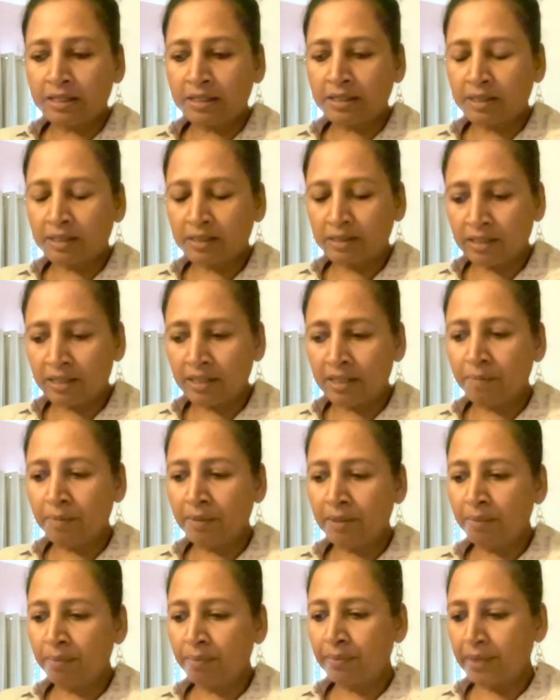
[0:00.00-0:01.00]

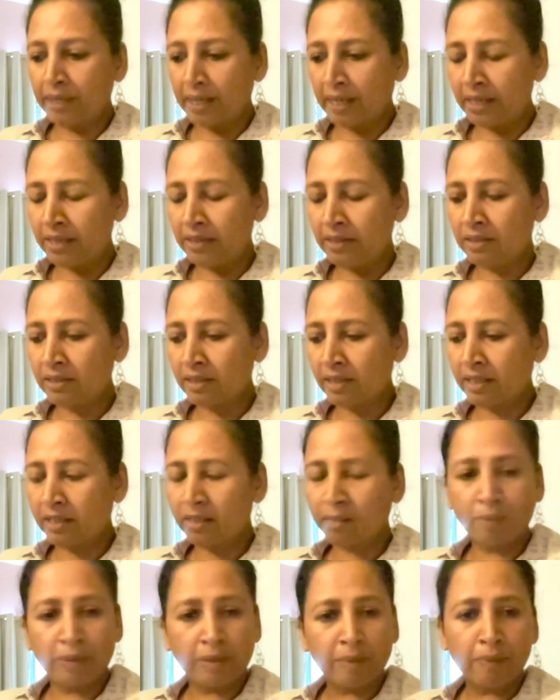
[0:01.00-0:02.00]
sustainable brands
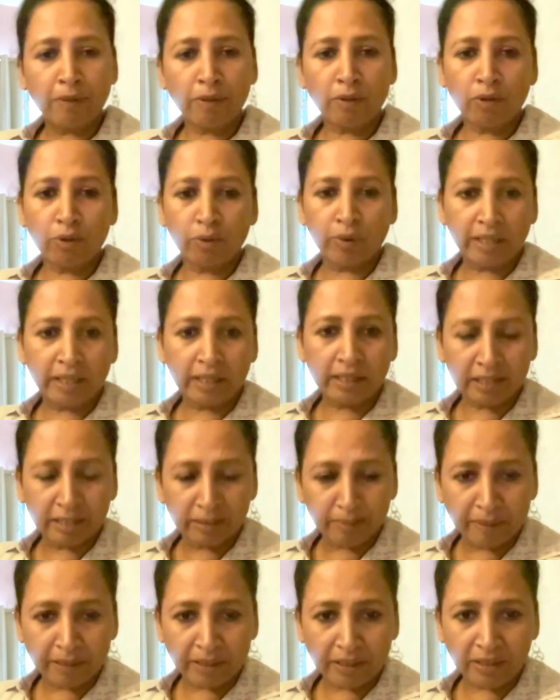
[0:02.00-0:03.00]
and the people who are doing
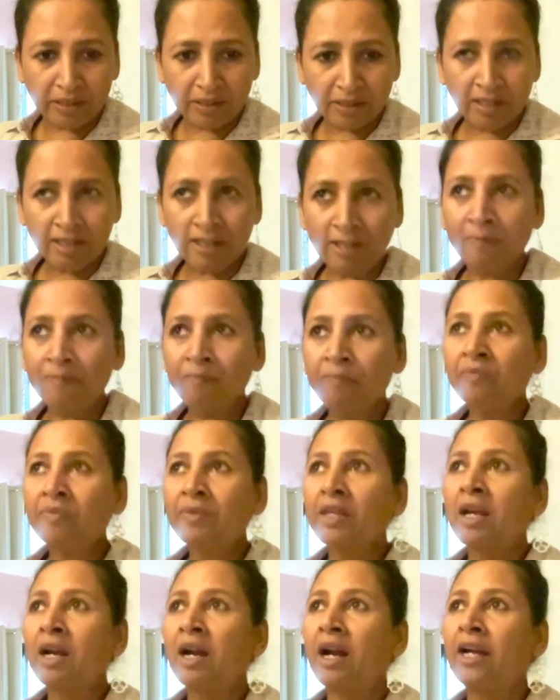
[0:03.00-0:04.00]
these businesses,
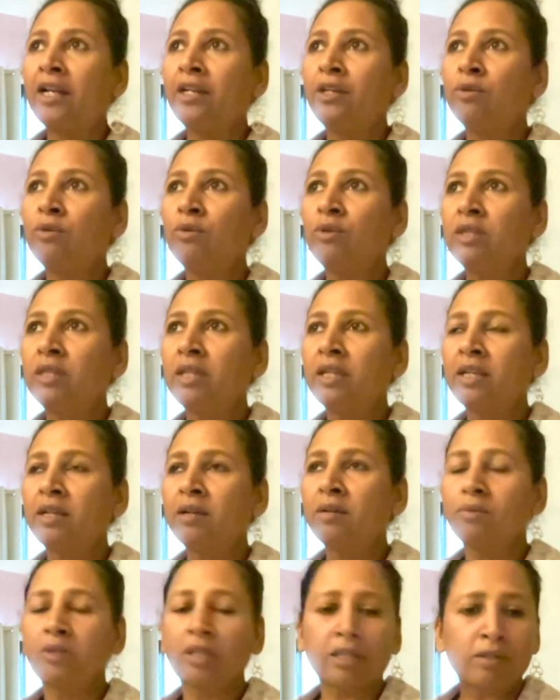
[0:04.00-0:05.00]
I don't
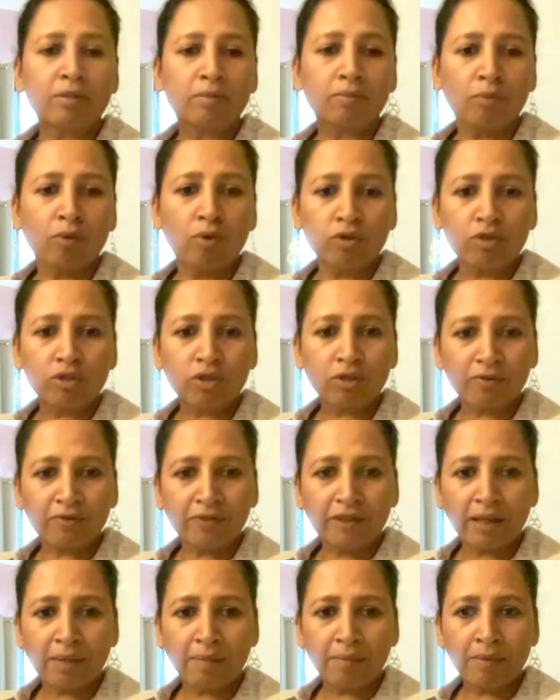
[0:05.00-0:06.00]
think that most of
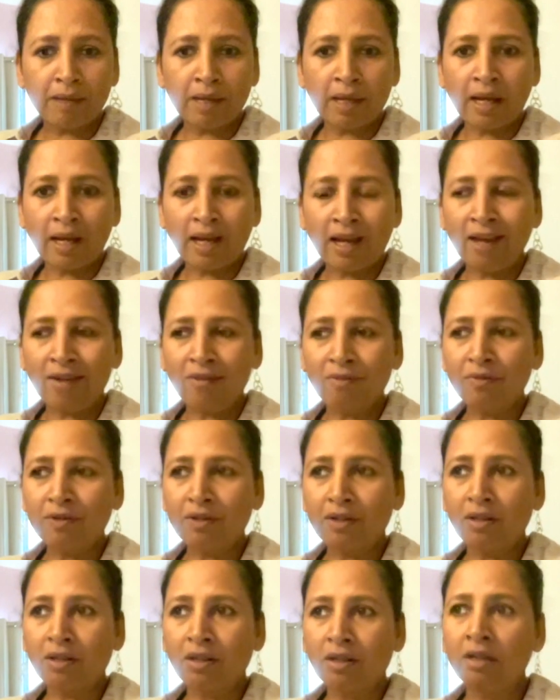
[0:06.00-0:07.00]
them have
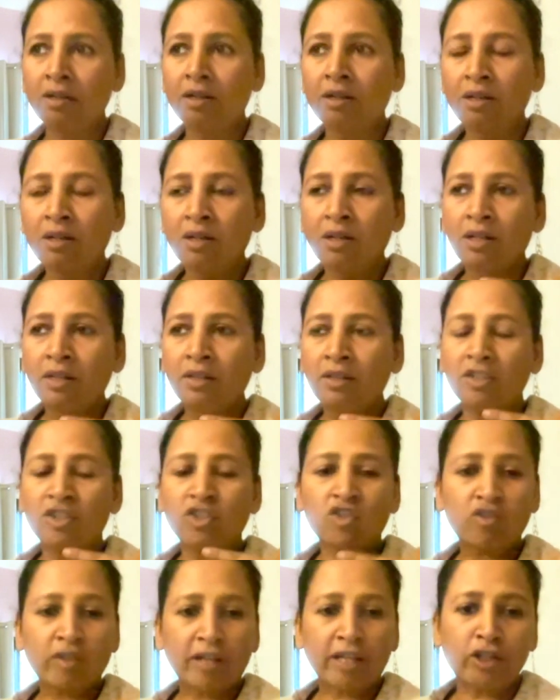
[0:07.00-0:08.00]
the
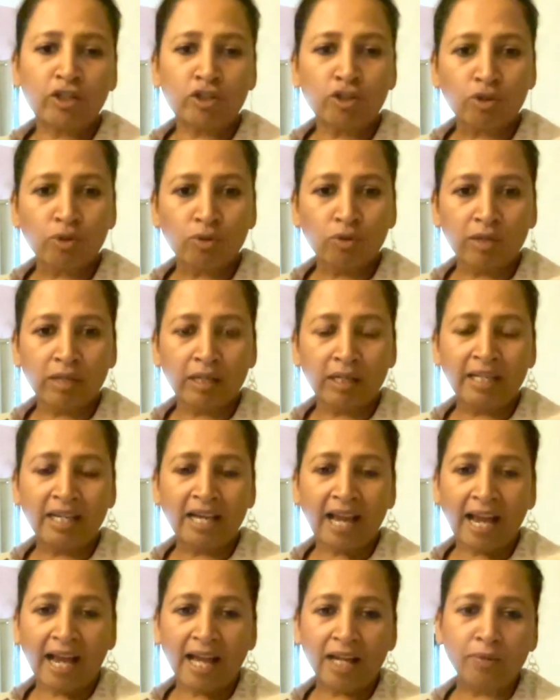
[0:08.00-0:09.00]
stretch to
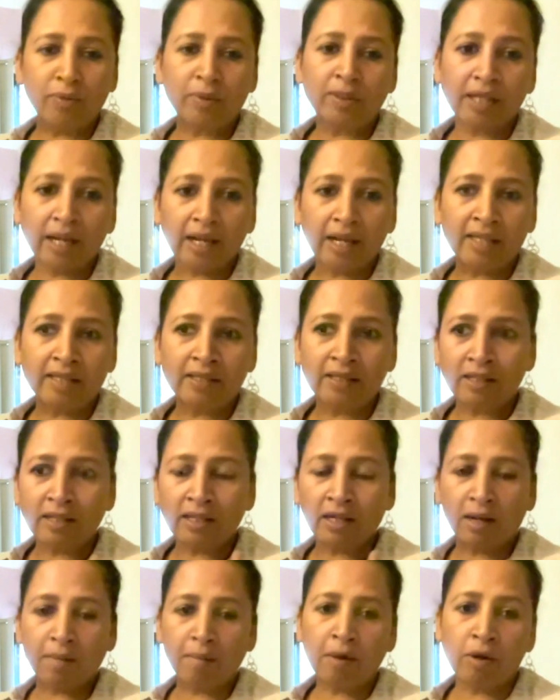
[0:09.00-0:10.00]
really advertise
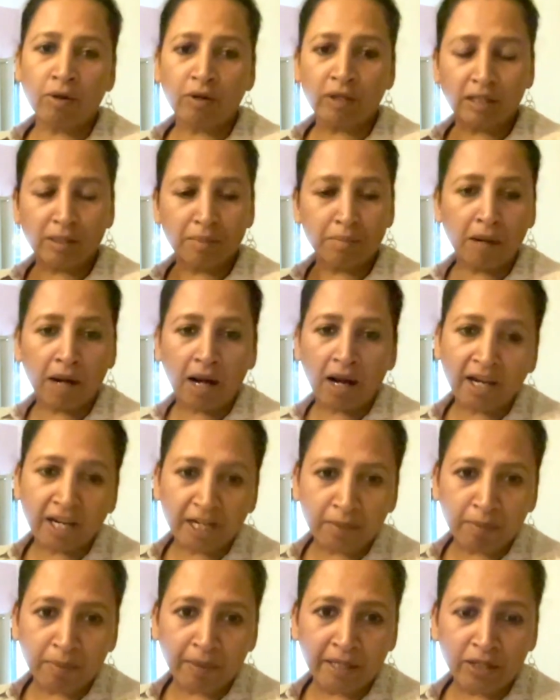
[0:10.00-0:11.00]
and come out in the
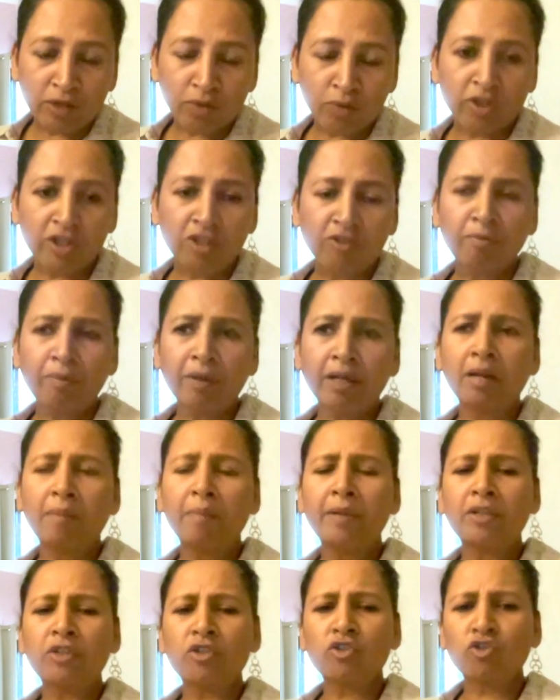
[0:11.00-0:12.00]
marketplace, which have
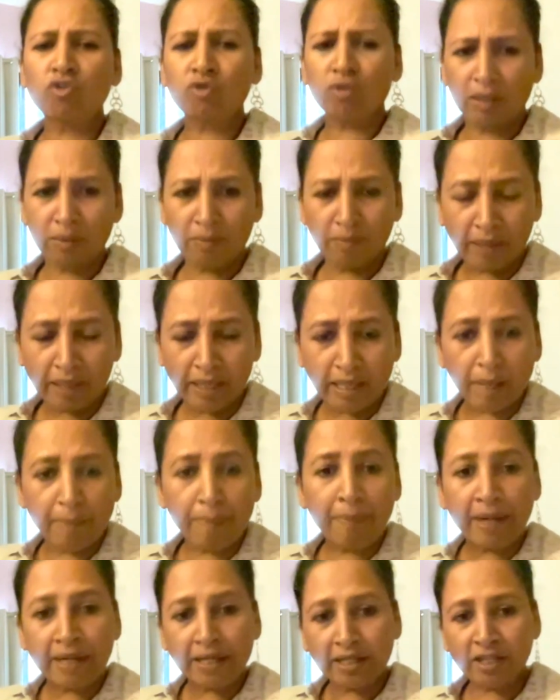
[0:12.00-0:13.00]
become extremely
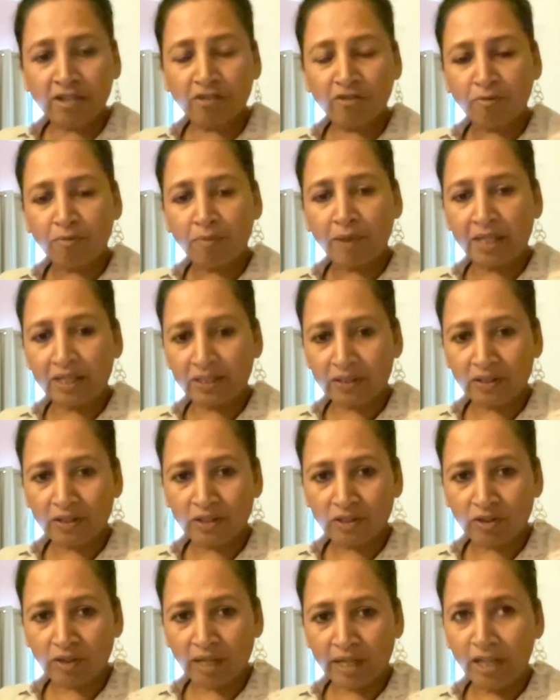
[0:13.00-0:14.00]
competitive
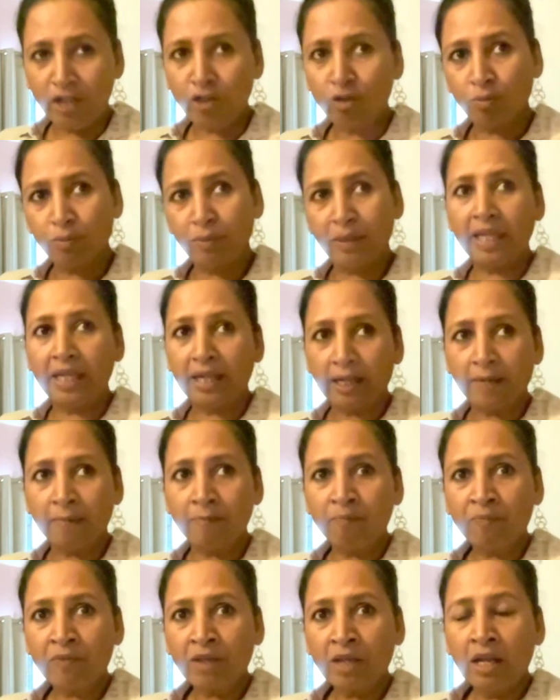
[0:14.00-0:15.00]
places, right, to be
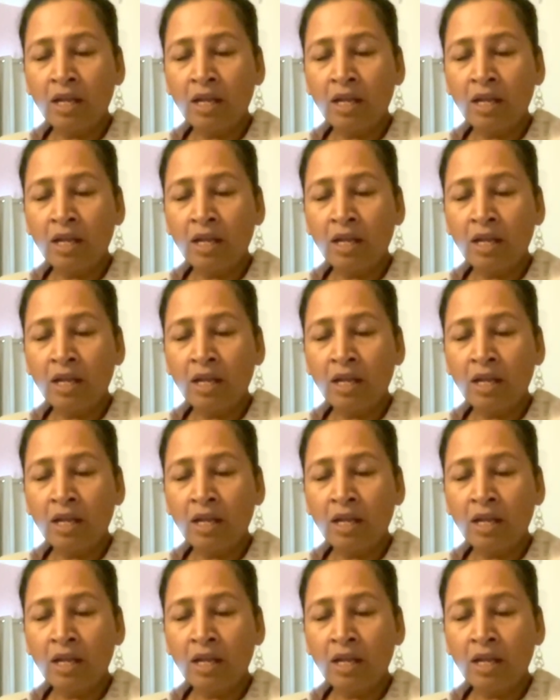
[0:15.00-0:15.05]
in.